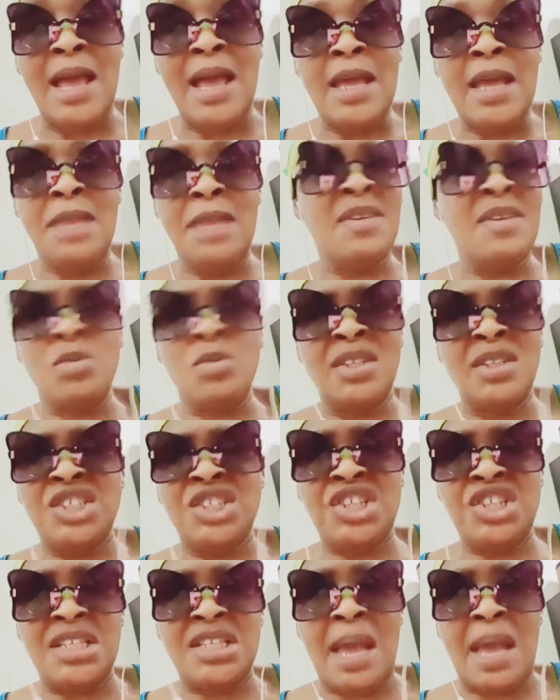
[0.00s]
He means what
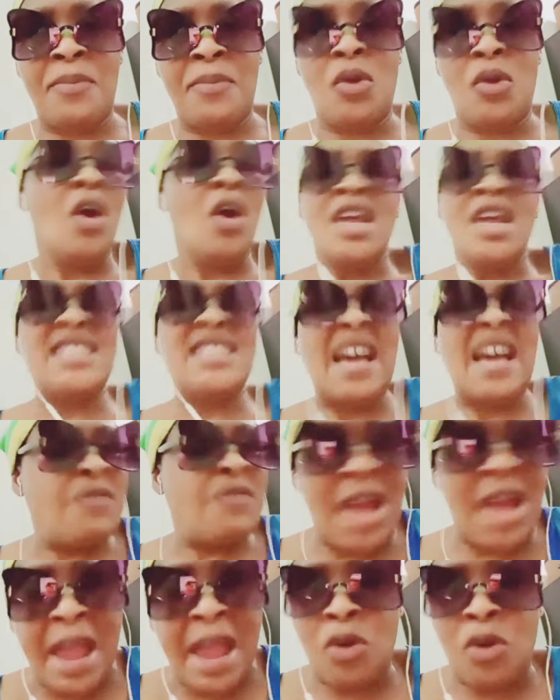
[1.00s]
she interview. Interview
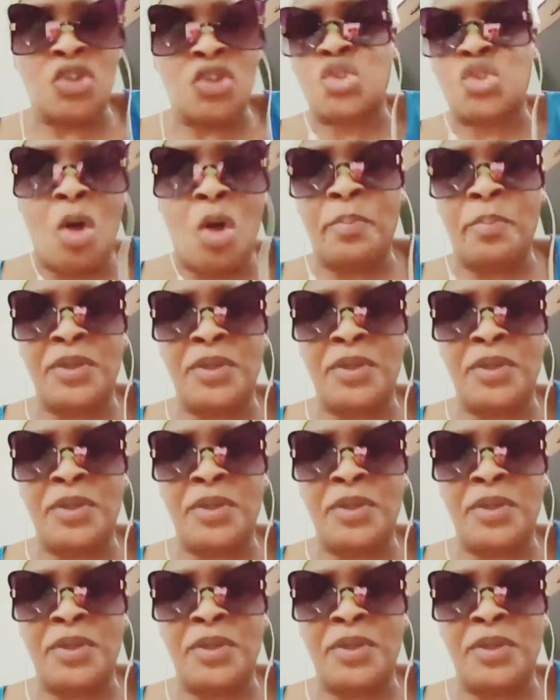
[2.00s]
echo stop